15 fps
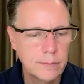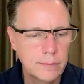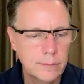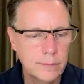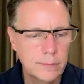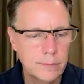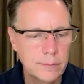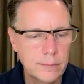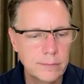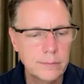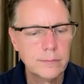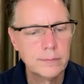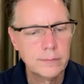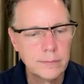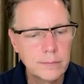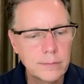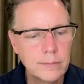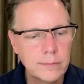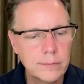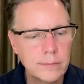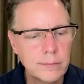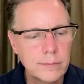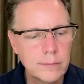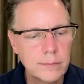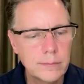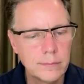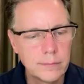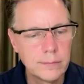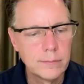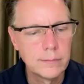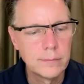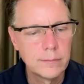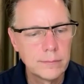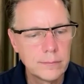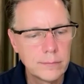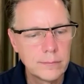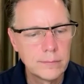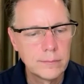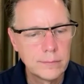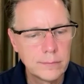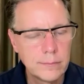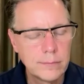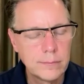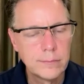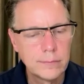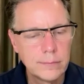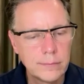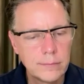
(not speaking)